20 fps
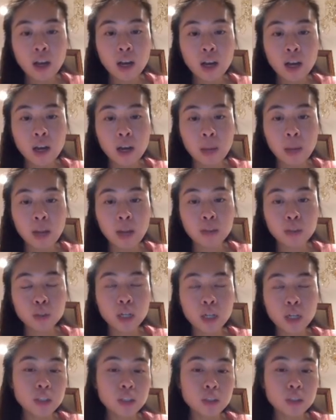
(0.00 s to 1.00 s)
I've
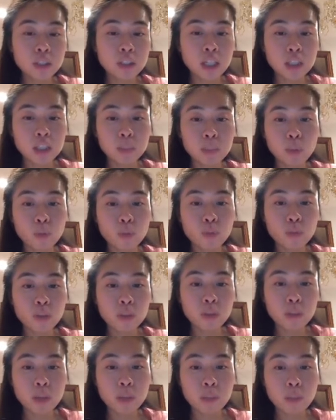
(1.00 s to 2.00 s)
tried to test both
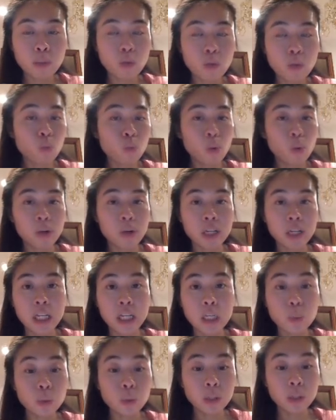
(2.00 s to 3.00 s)
of them. They both work
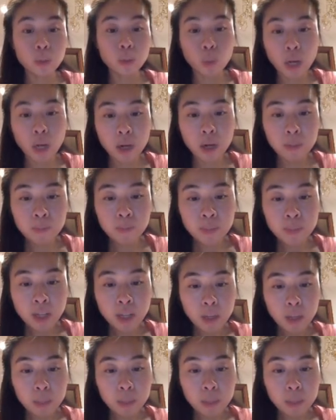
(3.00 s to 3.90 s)
equally well,